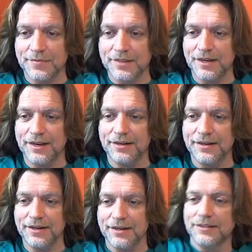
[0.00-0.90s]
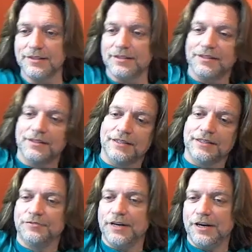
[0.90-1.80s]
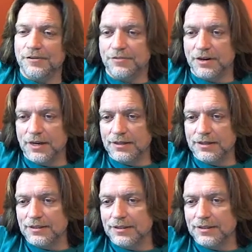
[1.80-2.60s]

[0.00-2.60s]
and uh, it's very fun.